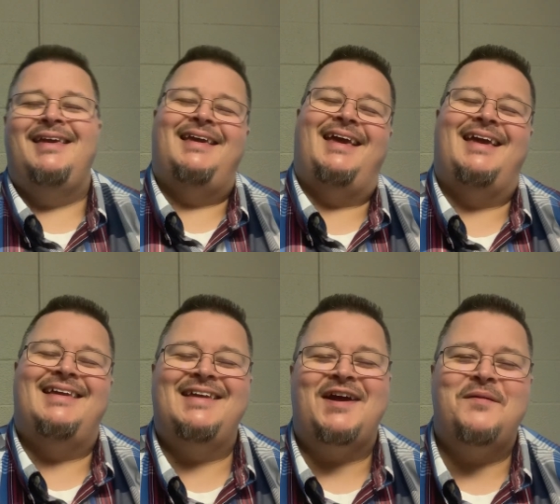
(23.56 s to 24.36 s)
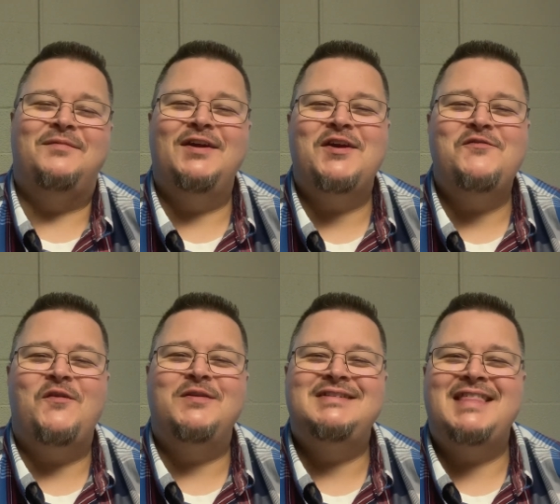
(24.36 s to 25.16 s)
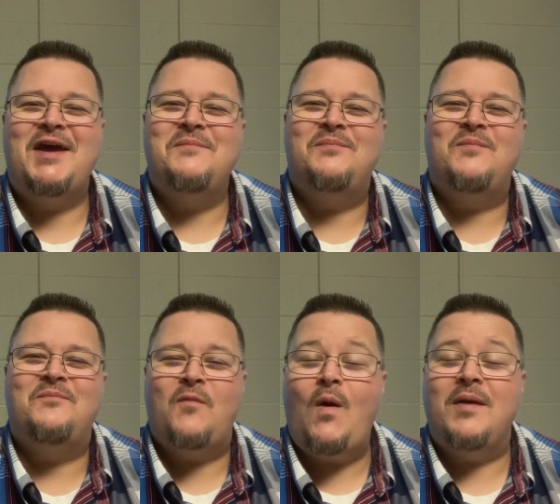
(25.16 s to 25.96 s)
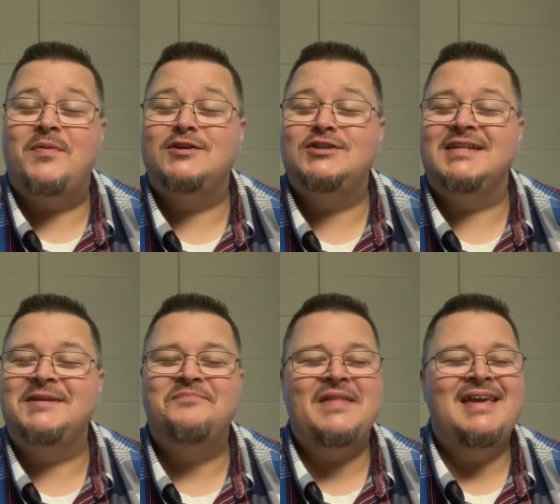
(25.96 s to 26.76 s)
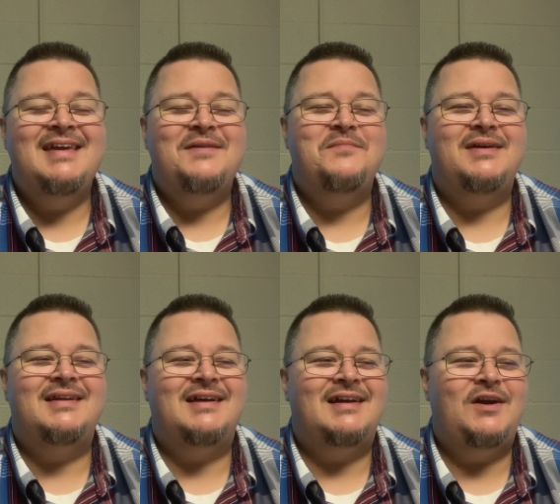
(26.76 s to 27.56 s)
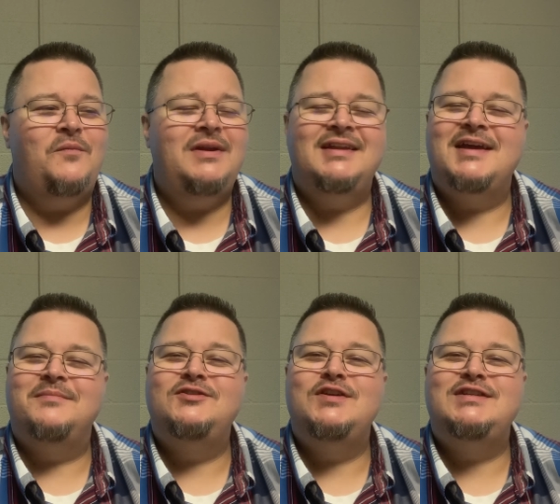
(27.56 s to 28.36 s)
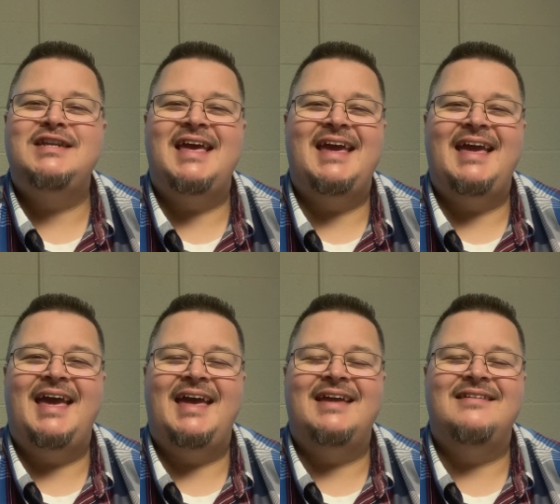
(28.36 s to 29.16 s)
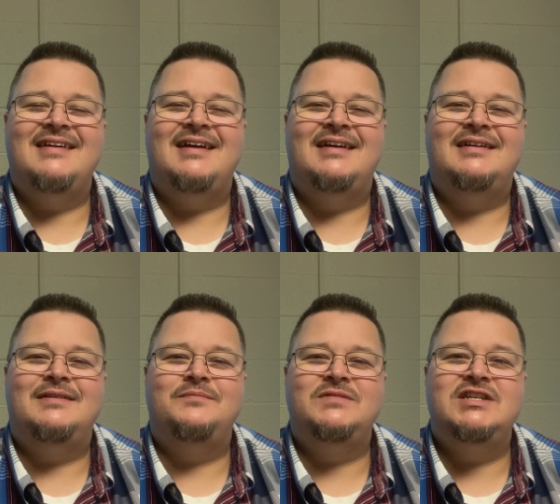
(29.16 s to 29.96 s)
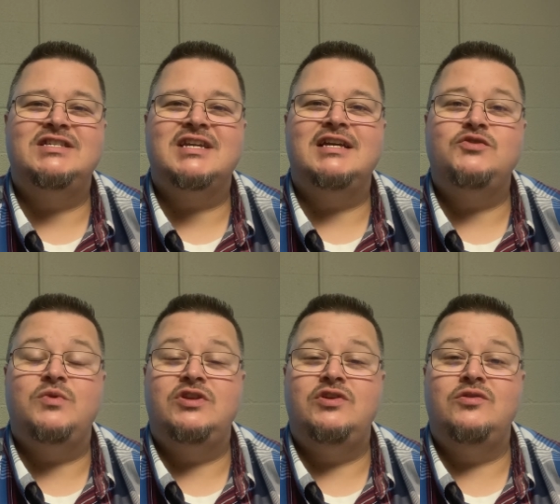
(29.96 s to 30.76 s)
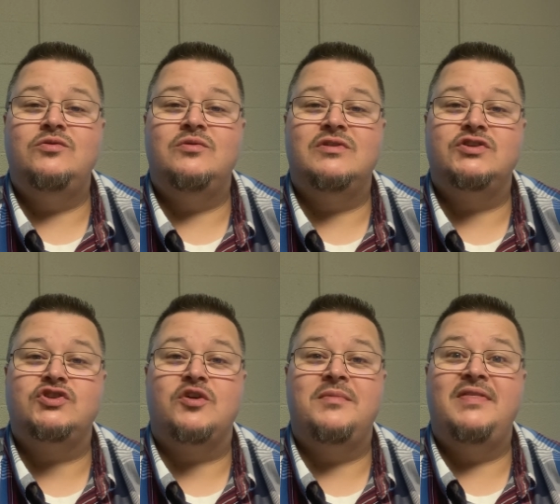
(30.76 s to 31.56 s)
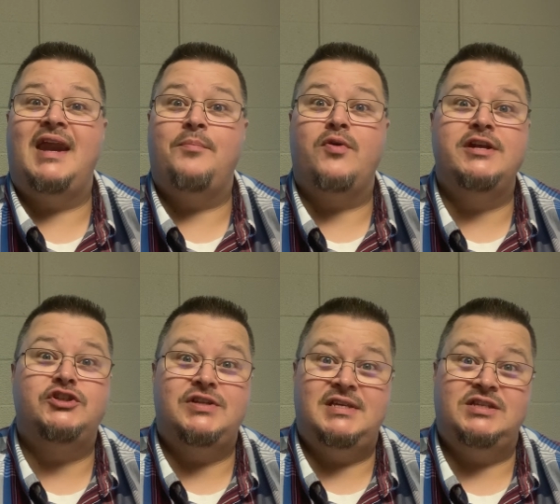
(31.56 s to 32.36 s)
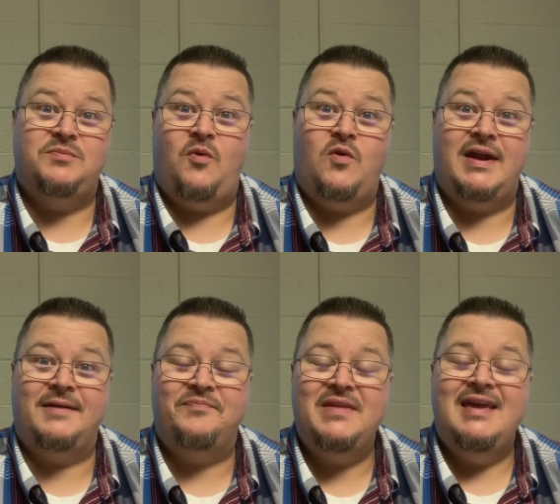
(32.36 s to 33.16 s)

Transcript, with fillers: And uh, I'm looking forward to that quite personally. But uh, I wanted to come to you today and uh, discuss with you the sermon that I preached this morning.